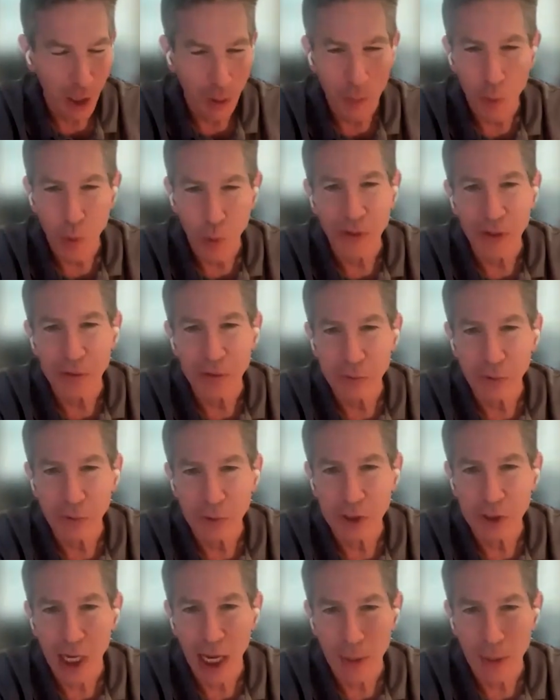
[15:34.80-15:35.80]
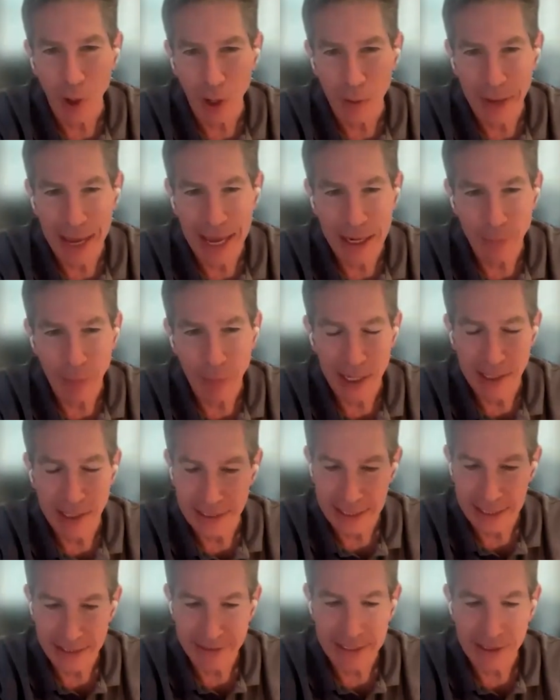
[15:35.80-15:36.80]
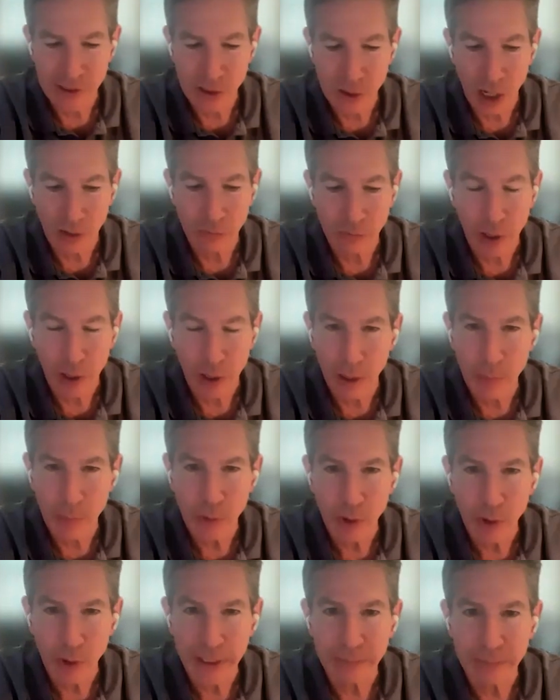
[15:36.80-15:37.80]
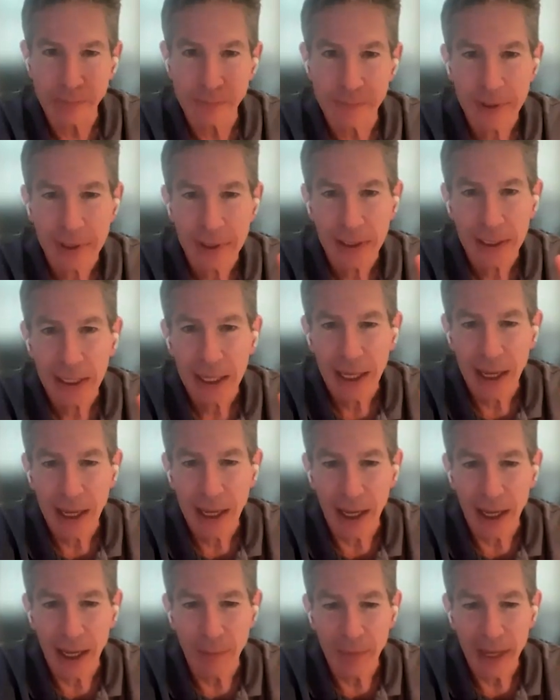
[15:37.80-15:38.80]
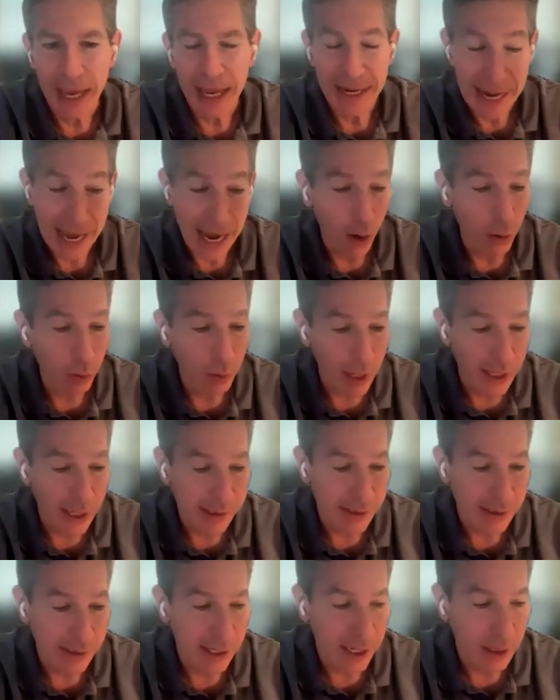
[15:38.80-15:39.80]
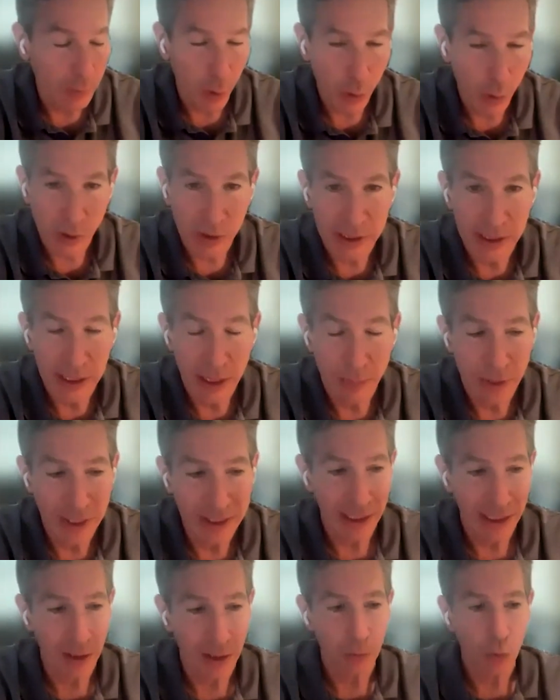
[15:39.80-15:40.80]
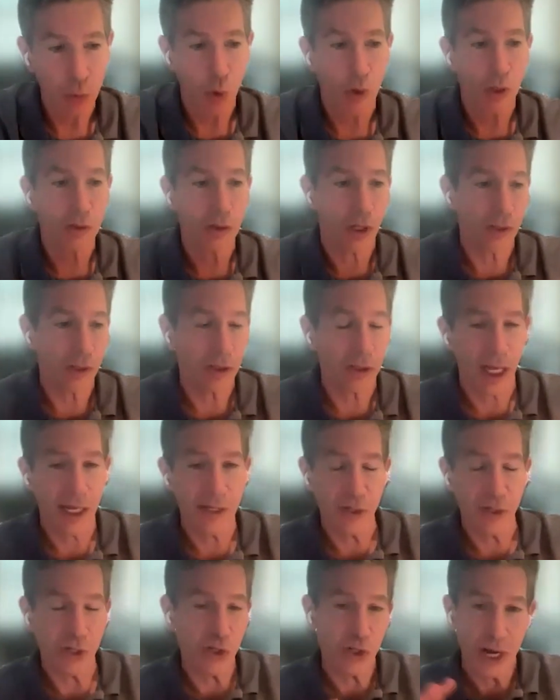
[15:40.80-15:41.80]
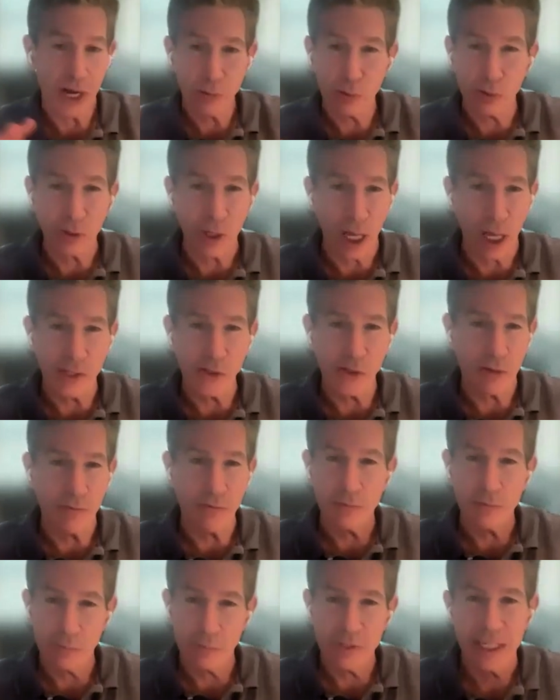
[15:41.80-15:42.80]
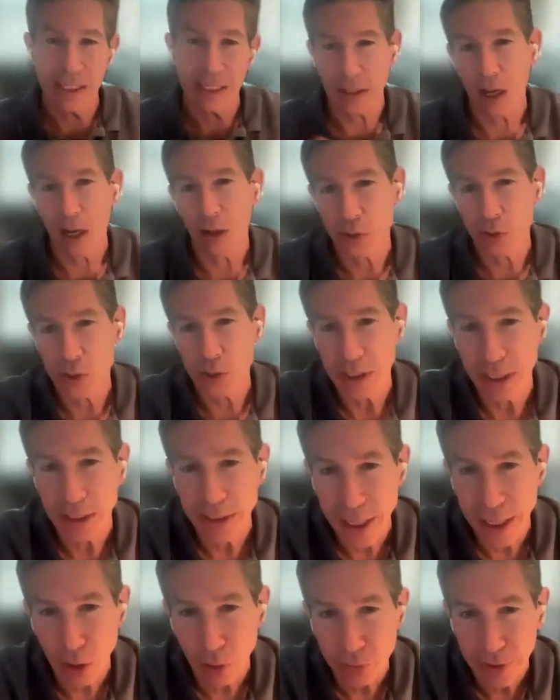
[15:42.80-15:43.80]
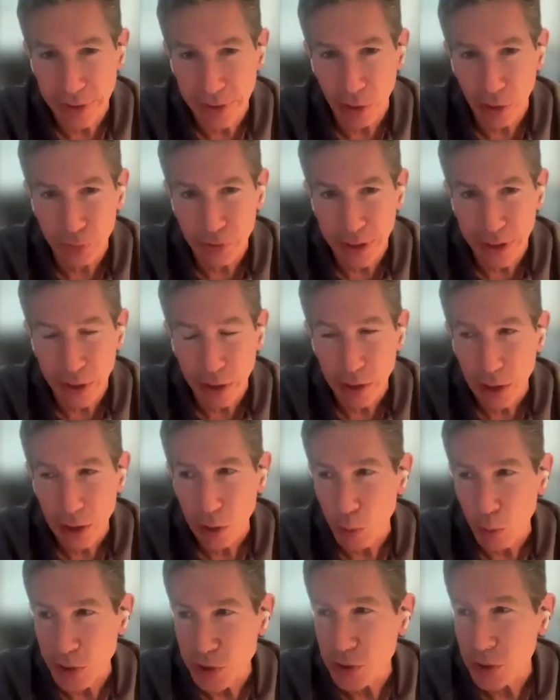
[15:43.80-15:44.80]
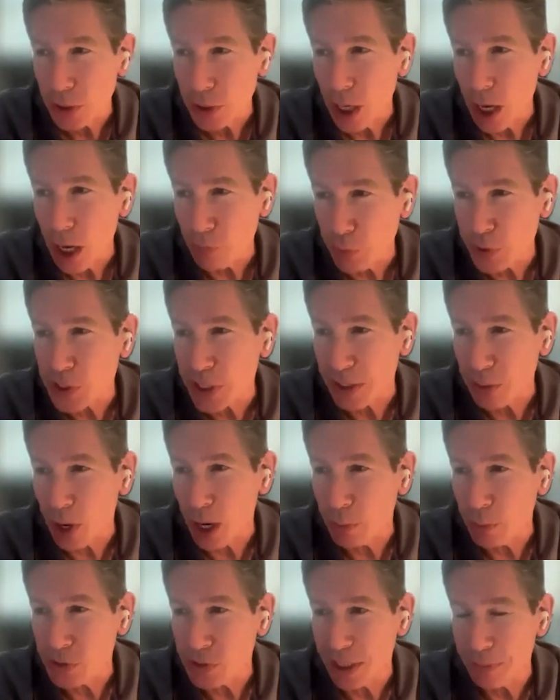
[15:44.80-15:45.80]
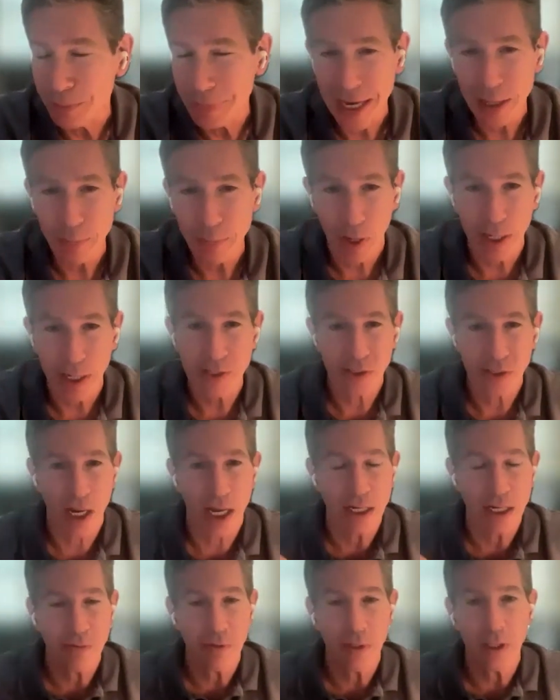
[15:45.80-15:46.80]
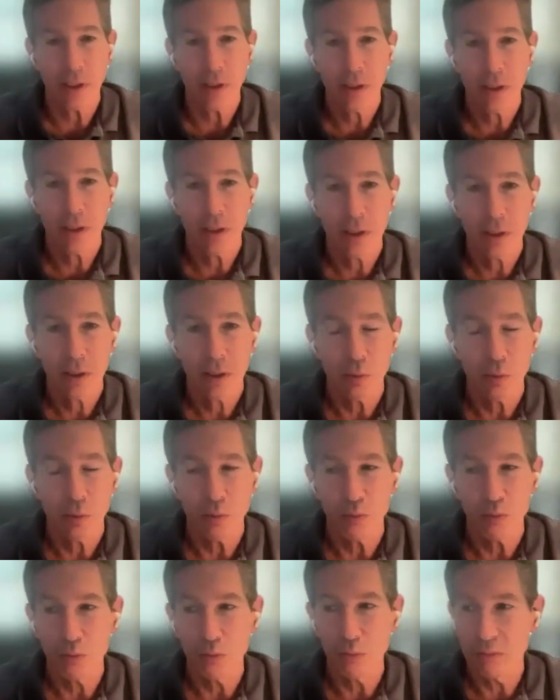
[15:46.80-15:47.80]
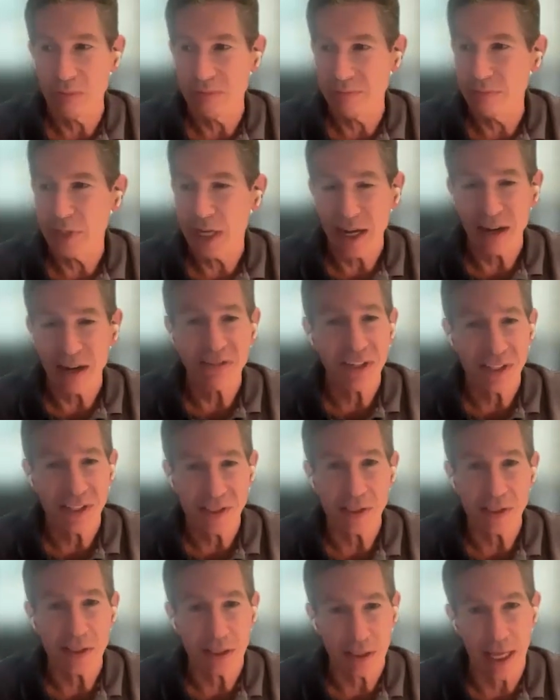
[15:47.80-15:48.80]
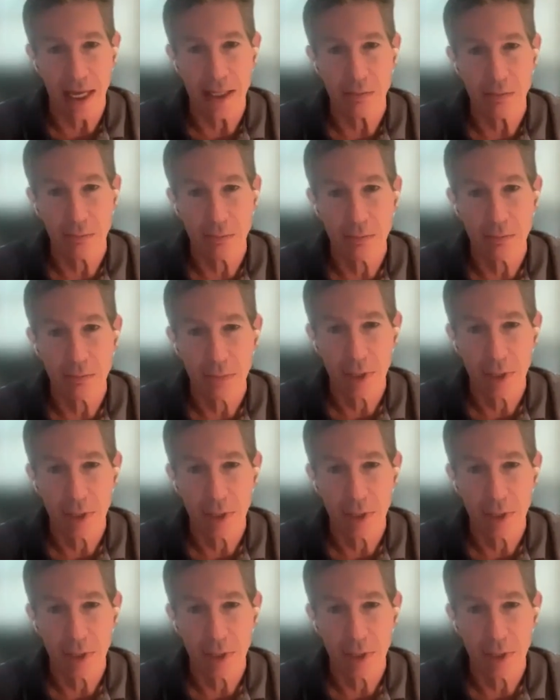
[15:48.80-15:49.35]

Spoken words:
more than full time on Magpie to get that software up and running. And now, as I said, I'm thinking more along the general lines of technology and health and healthcare, which I would say Magpie is kind of fits into that.